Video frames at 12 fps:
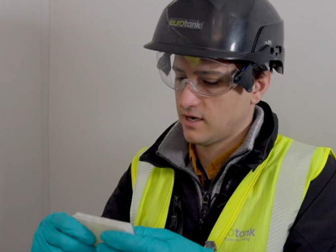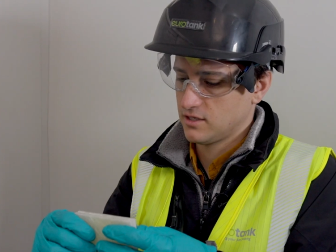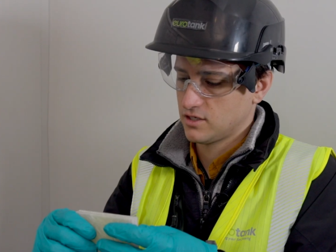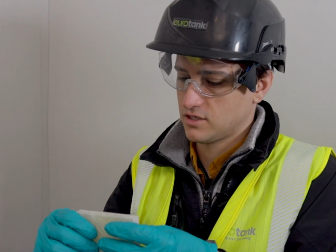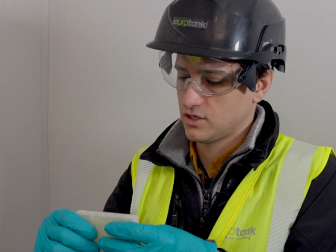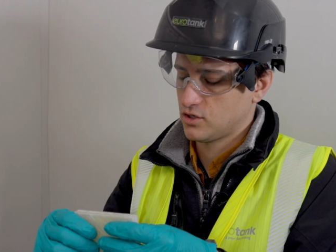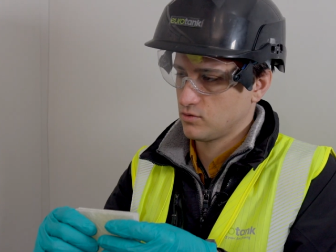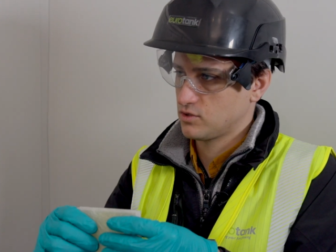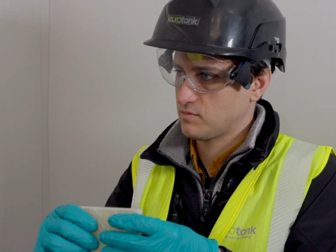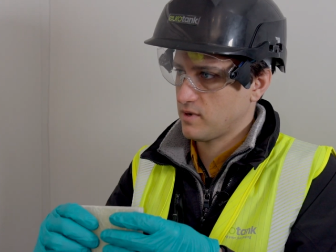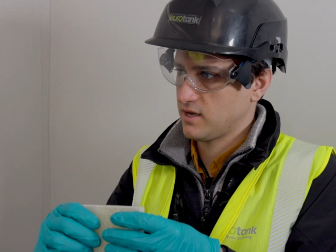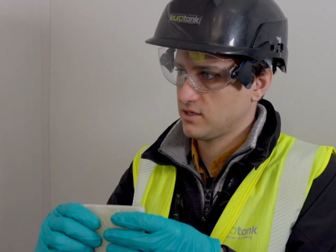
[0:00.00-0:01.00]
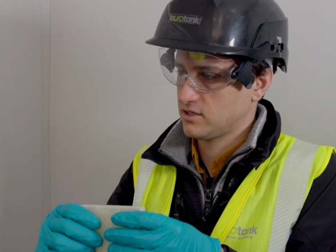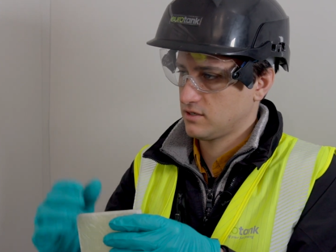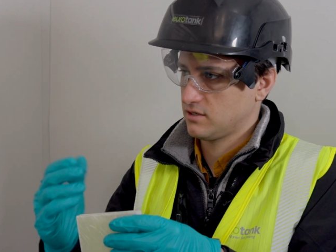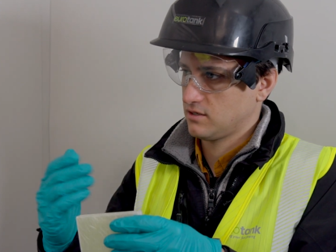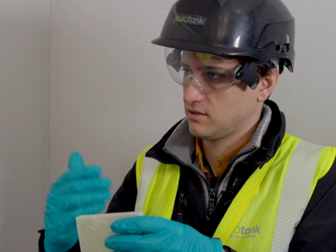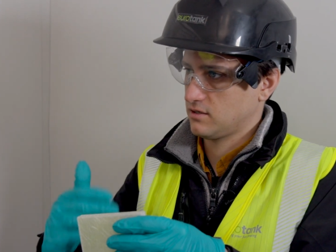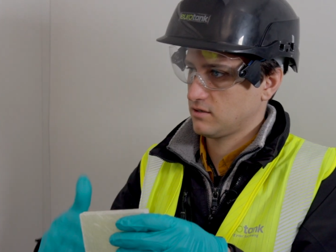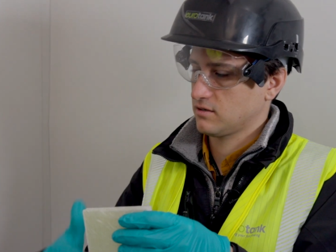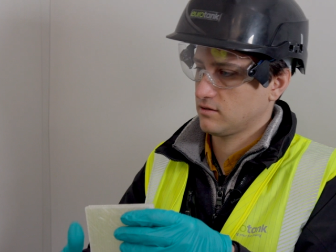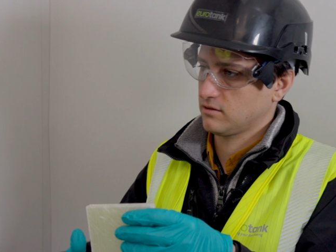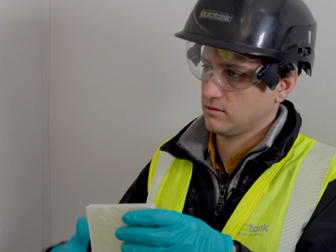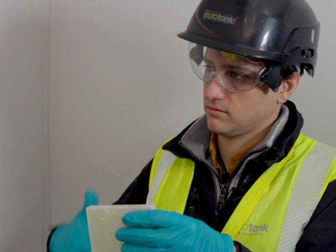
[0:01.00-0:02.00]
interstitial space
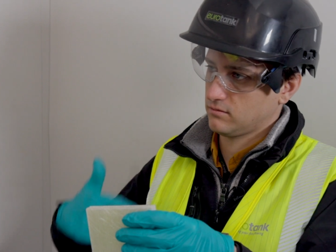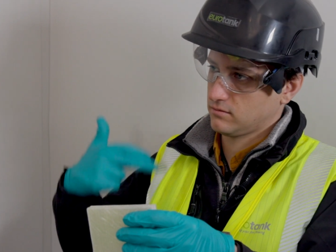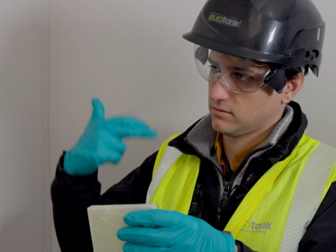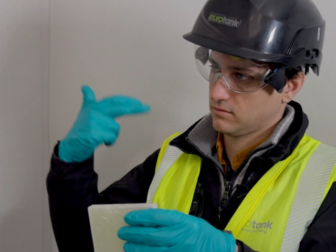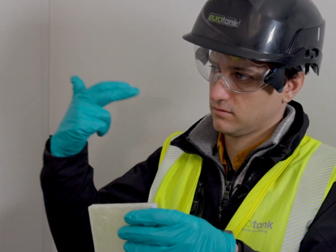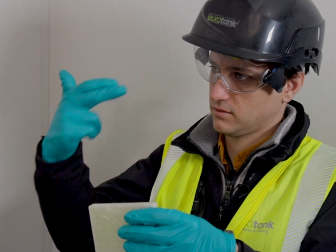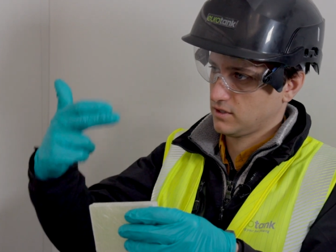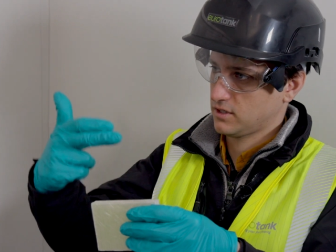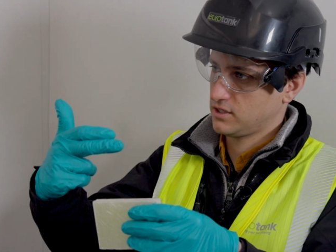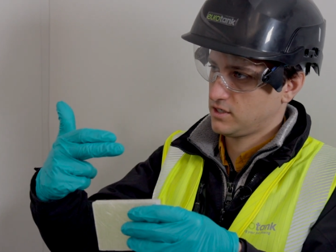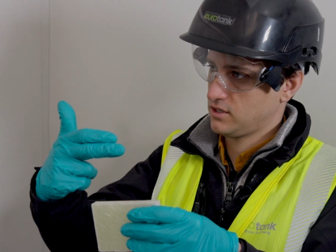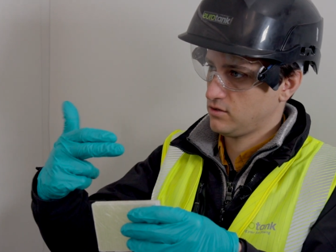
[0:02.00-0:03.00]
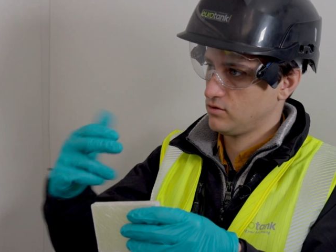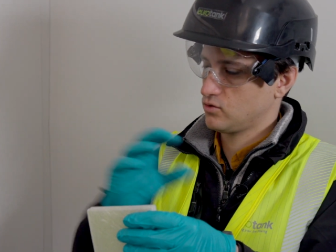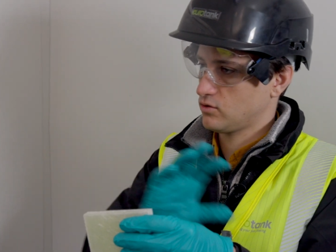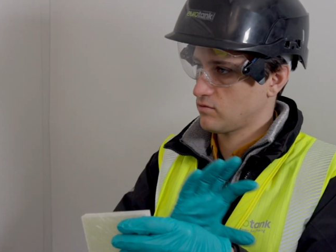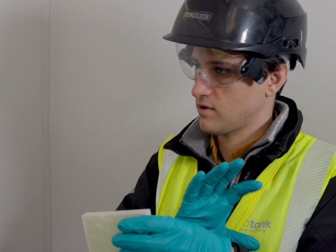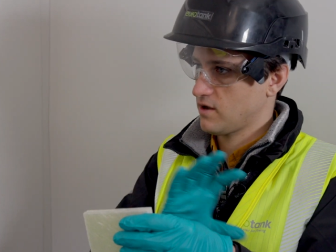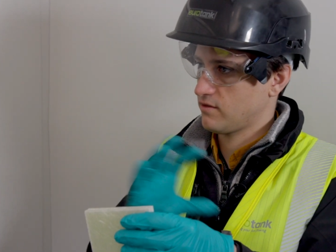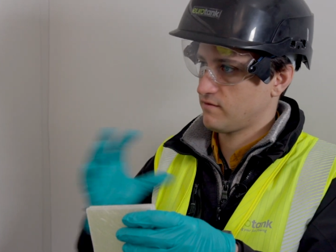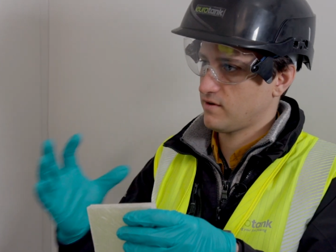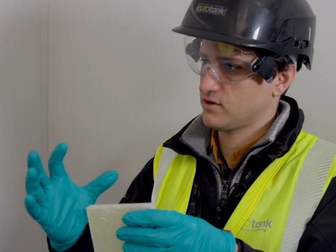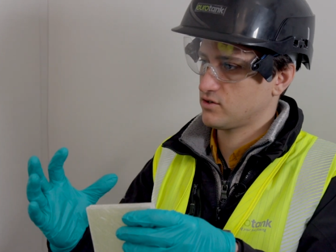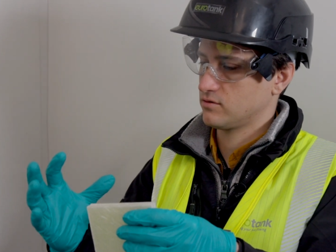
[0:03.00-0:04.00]
continues all around the
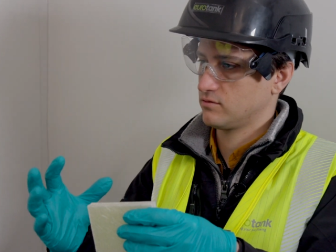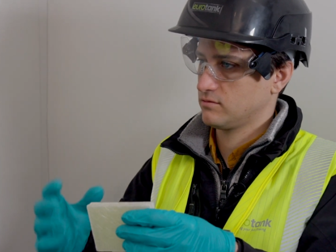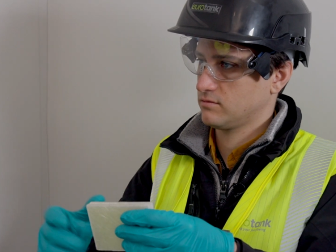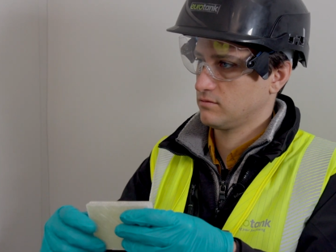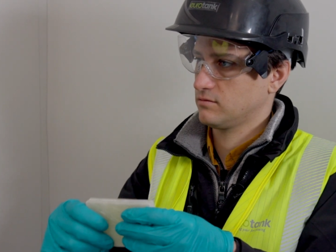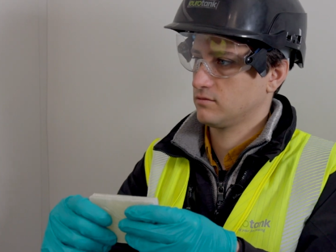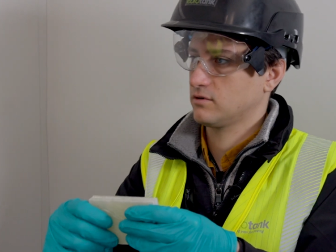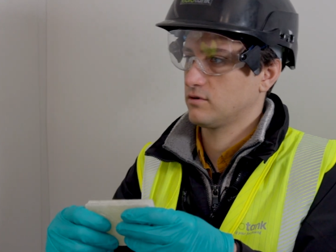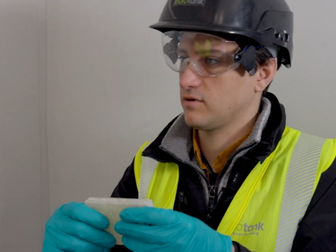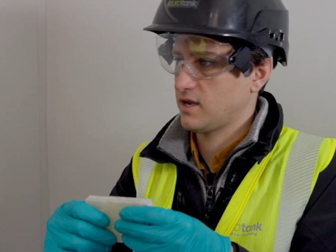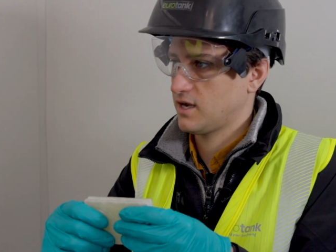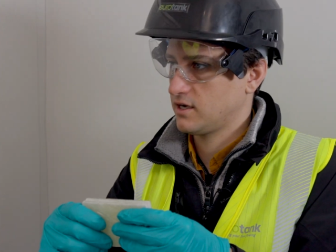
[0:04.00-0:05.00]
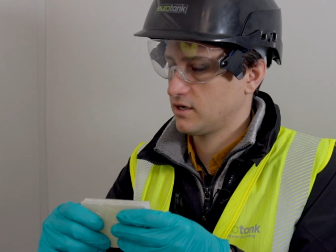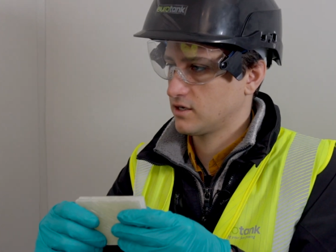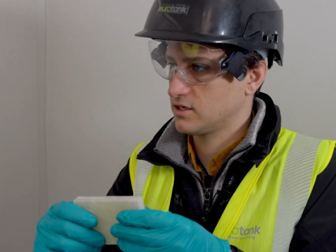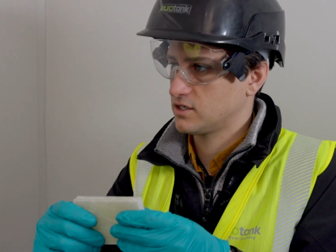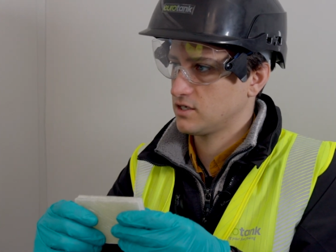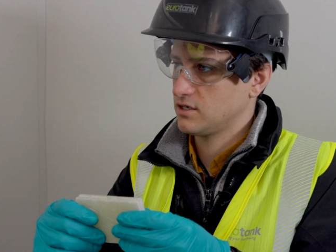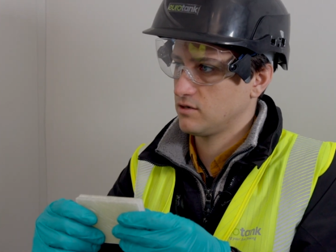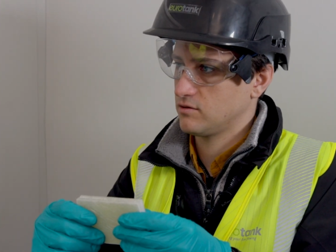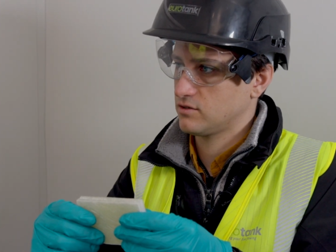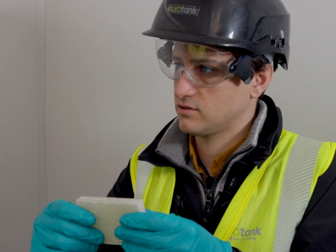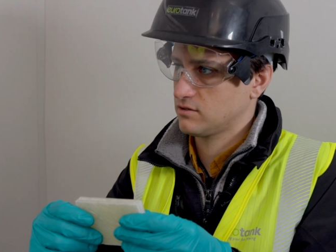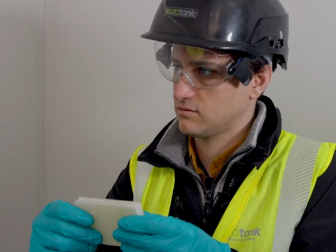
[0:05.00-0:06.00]
vessel, creating a
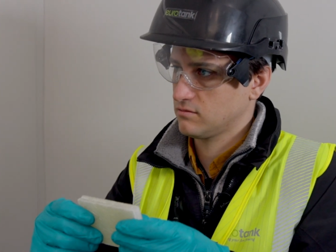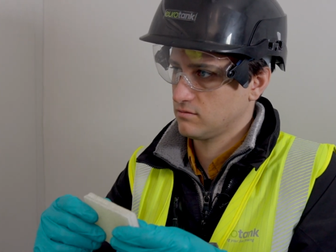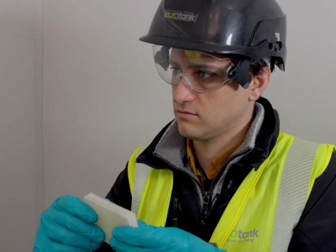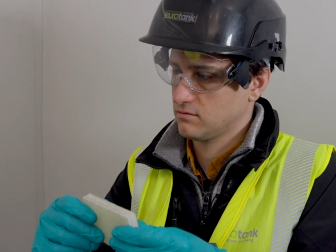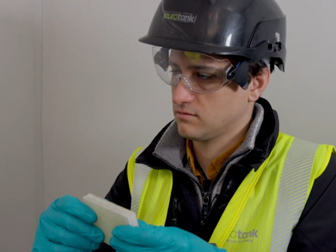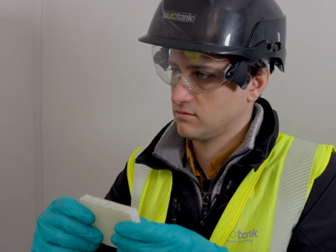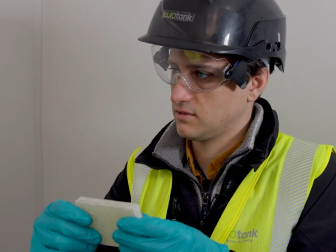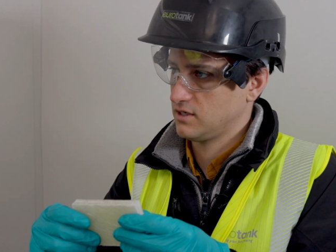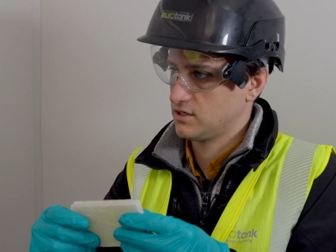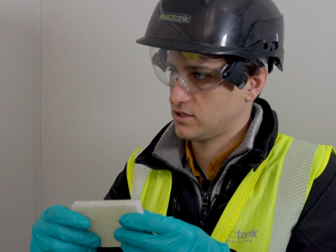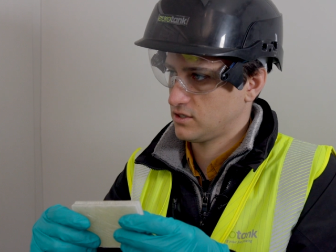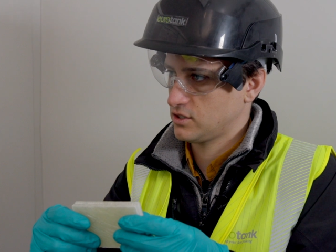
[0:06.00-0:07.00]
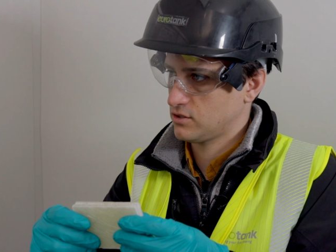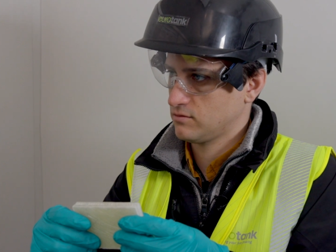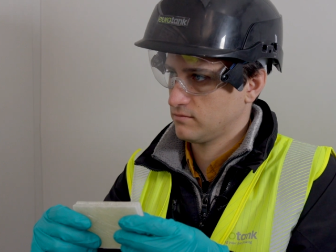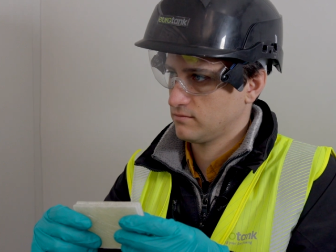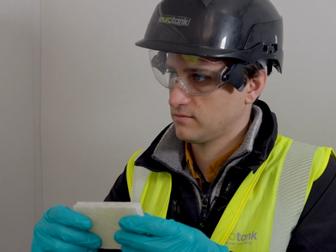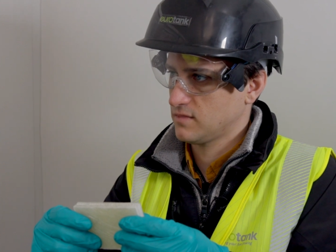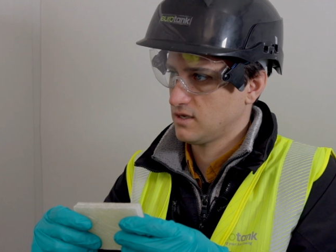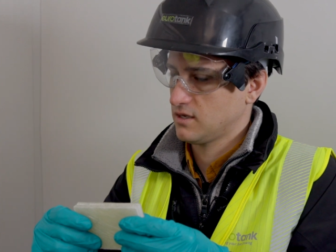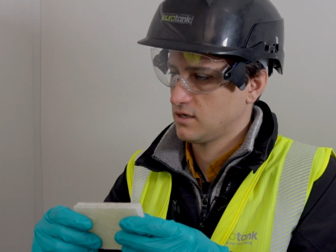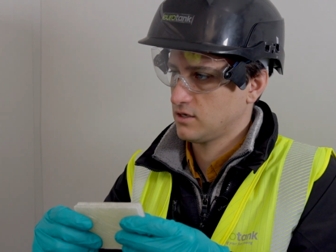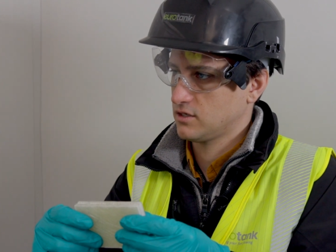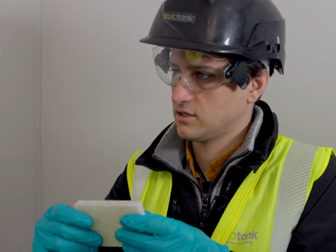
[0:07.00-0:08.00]
continuous interstitial,
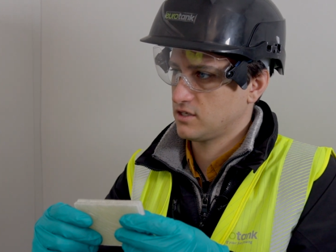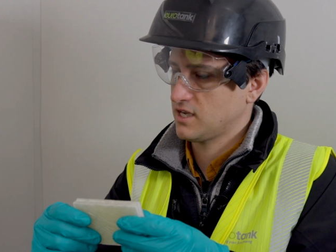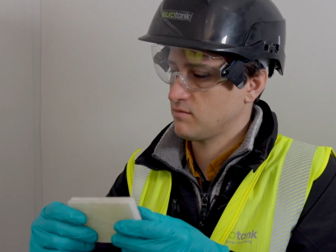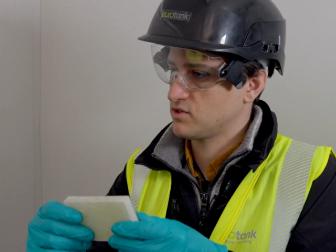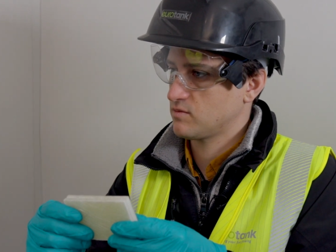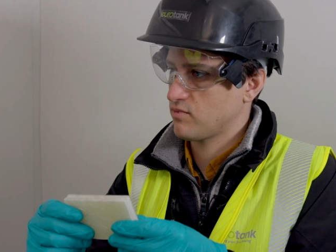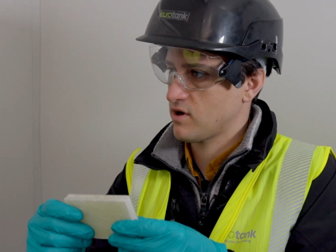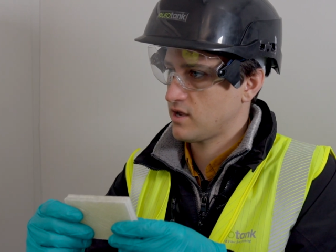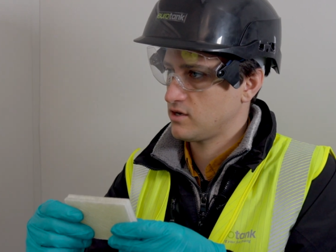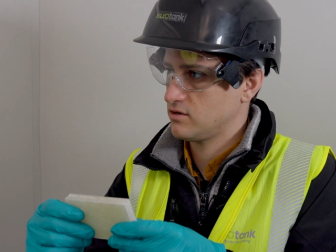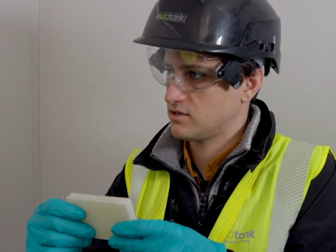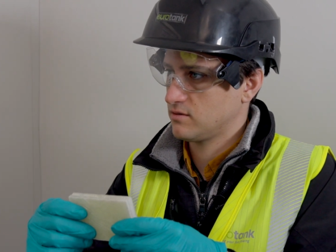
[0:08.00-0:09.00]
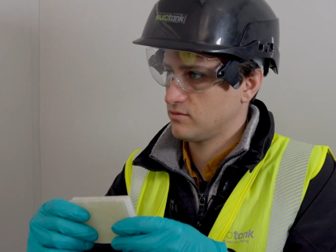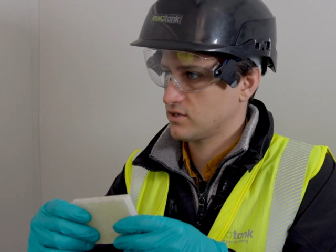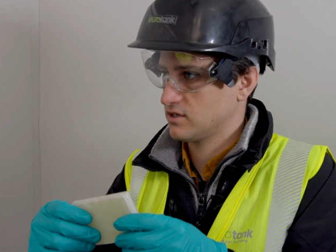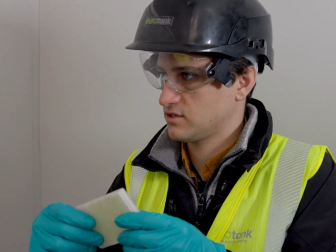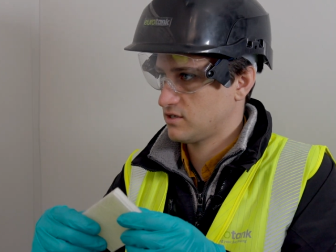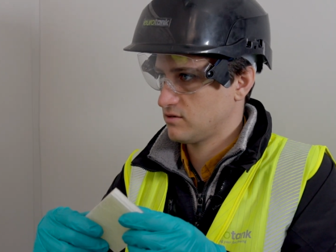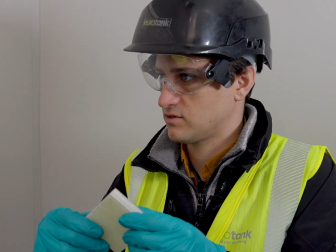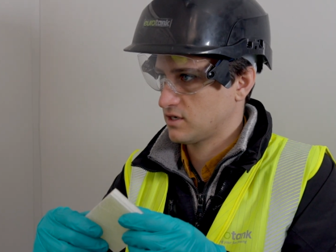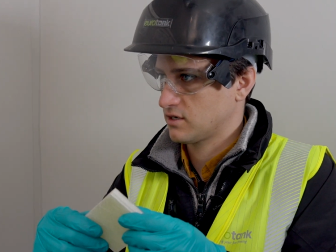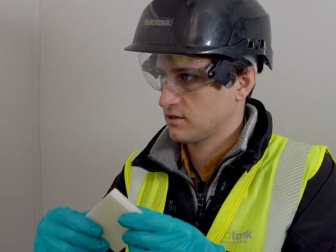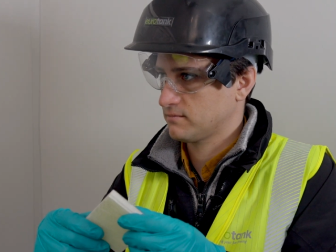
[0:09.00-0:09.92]
the same as a brand new double skin steel tank.